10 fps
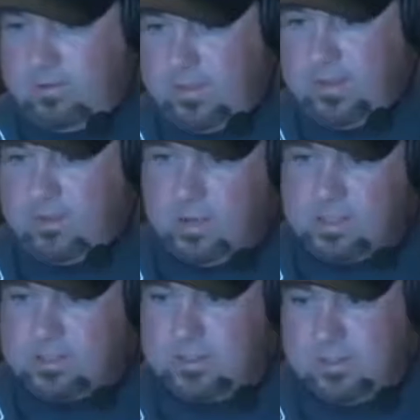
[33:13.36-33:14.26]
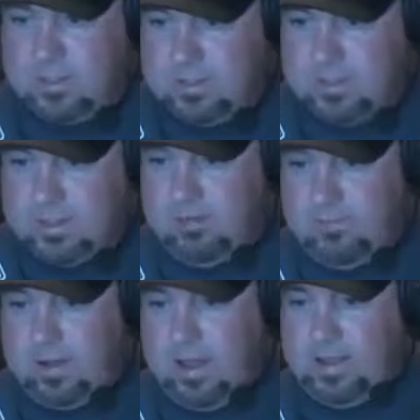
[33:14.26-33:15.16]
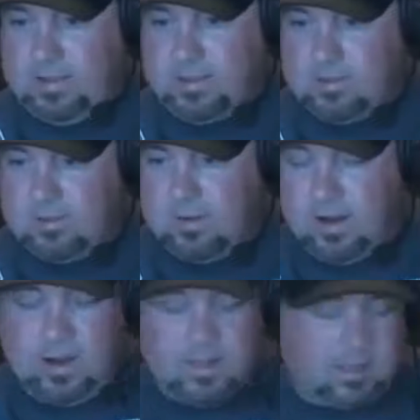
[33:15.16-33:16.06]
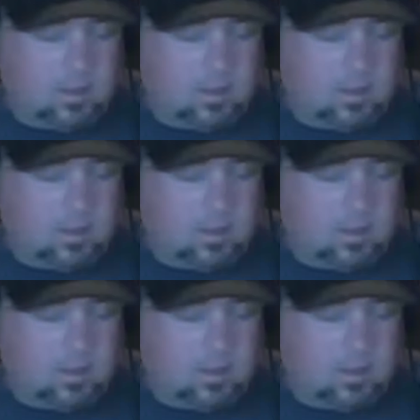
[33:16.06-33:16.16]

a thing to watch late fights or I, so I